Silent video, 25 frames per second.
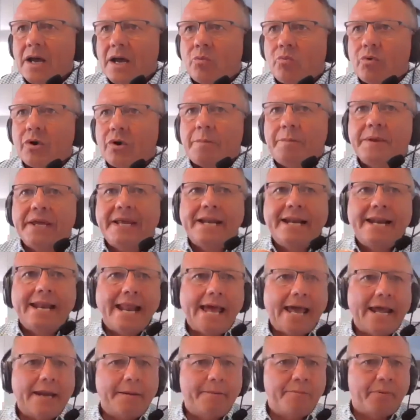were being
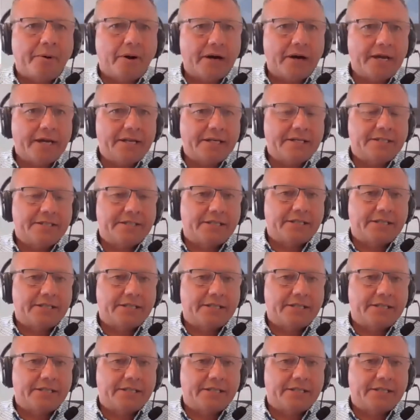led by